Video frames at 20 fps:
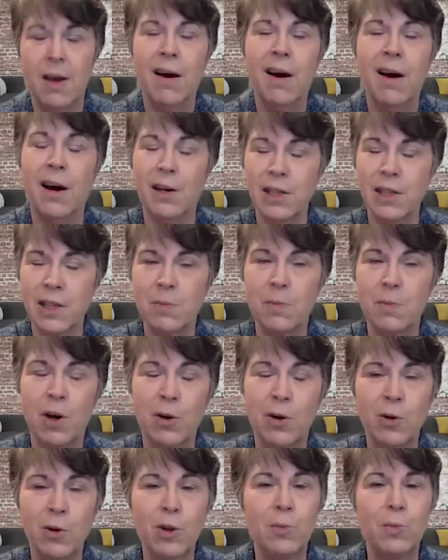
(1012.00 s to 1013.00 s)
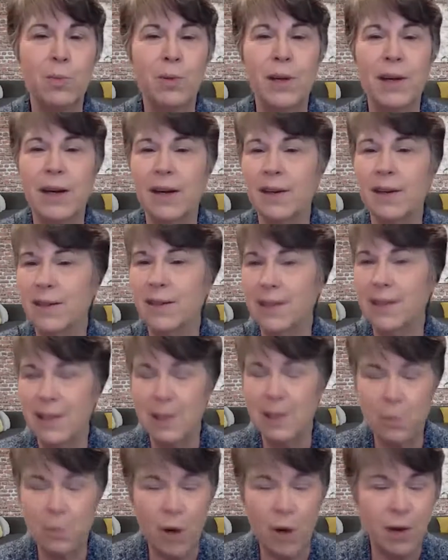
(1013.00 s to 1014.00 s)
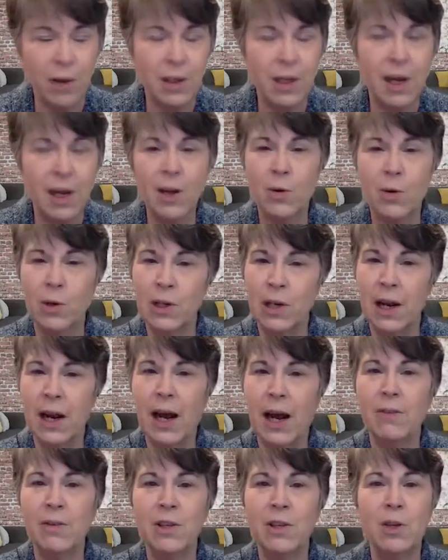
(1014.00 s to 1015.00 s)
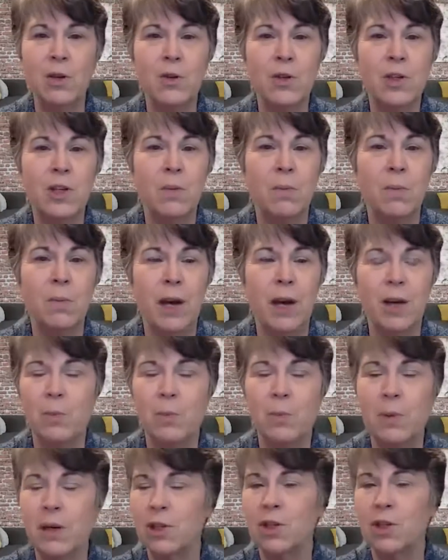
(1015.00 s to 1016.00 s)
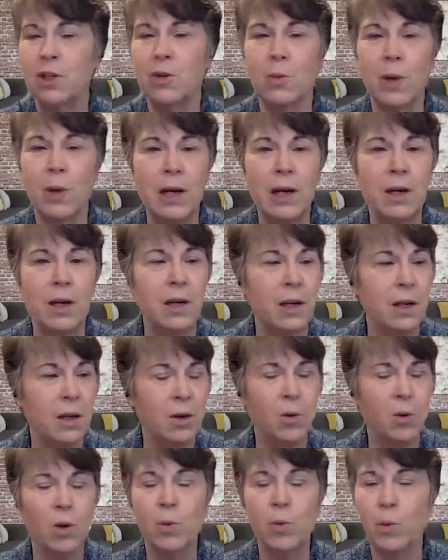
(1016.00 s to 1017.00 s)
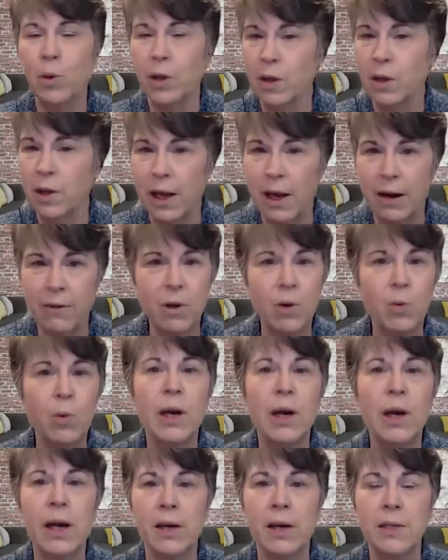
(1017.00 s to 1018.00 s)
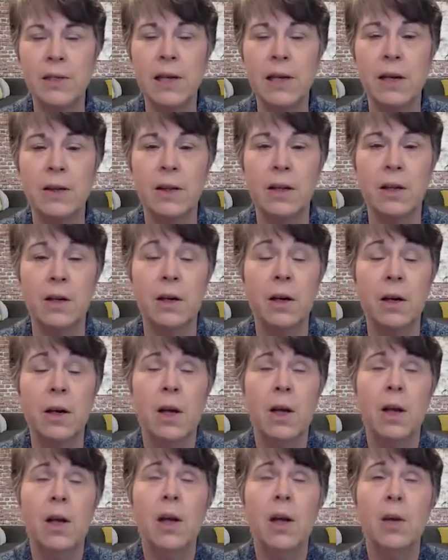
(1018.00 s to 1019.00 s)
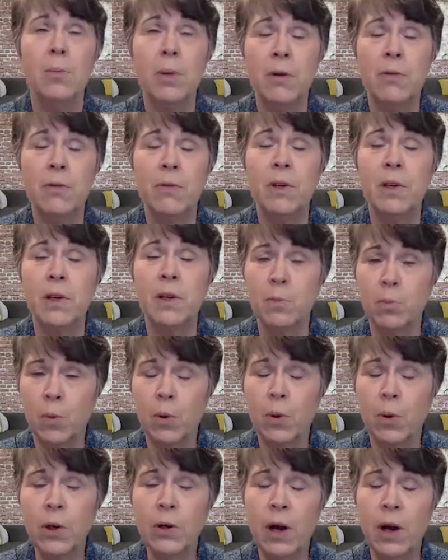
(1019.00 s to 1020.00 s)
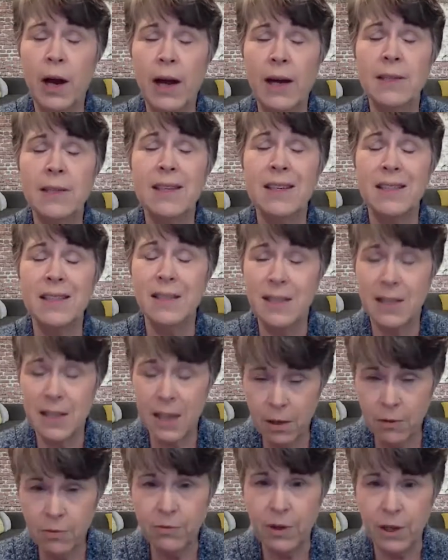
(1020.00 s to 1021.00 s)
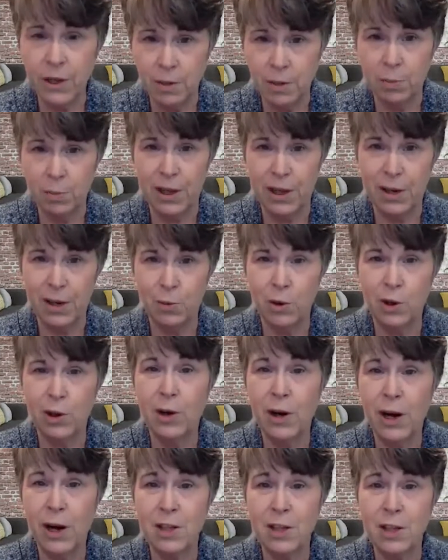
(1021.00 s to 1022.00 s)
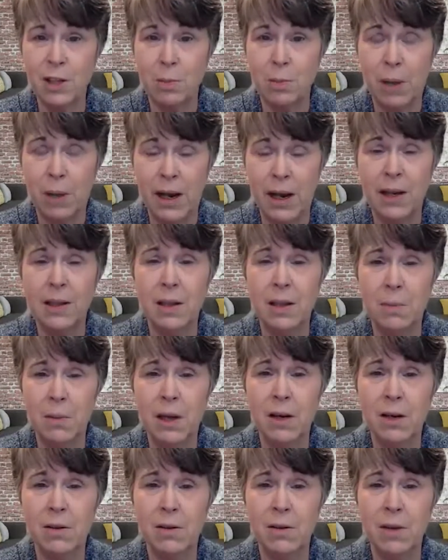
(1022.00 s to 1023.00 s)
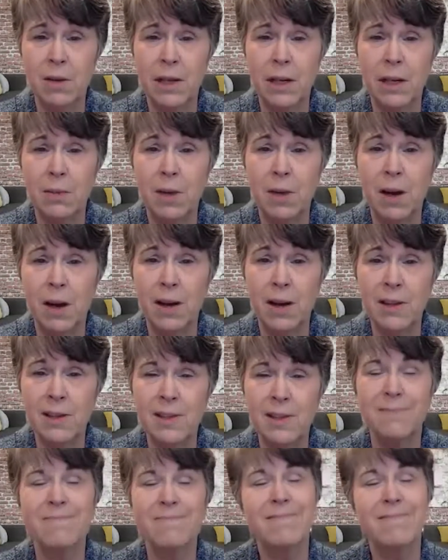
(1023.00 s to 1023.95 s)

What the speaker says: On a small group plan, it's probably not going to have a huge impact because you're rated in a group with everyone else out there. But if an employer has a self-funded plan where they're actually paying the medical claim costs,